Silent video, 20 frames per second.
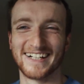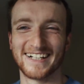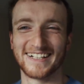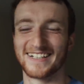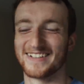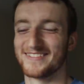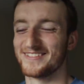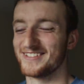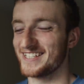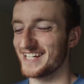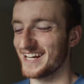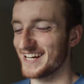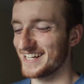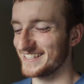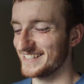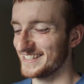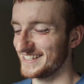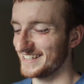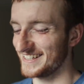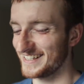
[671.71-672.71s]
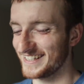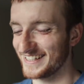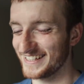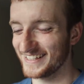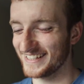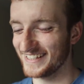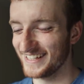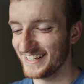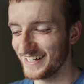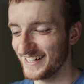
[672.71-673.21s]
I love you, Dan.
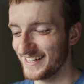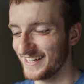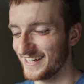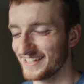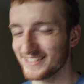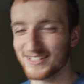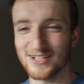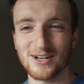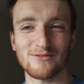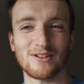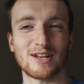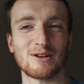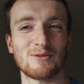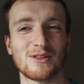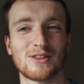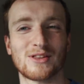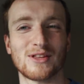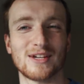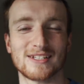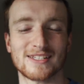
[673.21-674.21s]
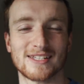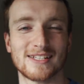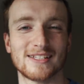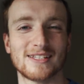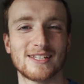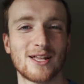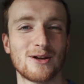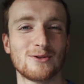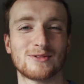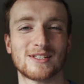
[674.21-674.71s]
I don't know if anyone thinks
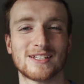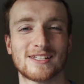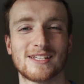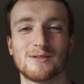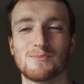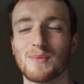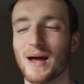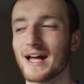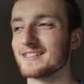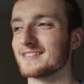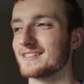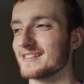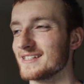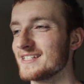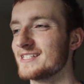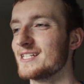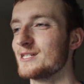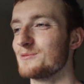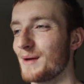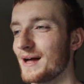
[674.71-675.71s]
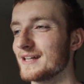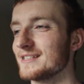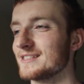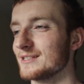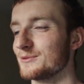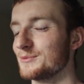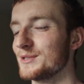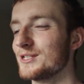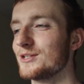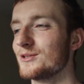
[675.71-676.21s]
that knows this is banter. This is
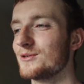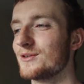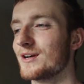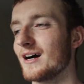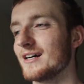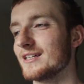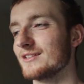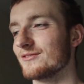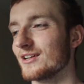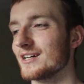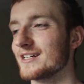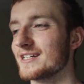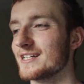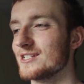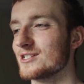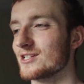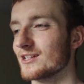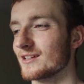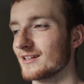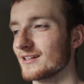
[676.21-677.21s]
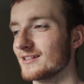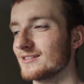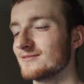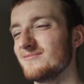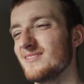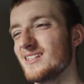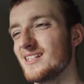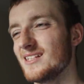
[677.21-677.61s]
banter. We do kind of like each other.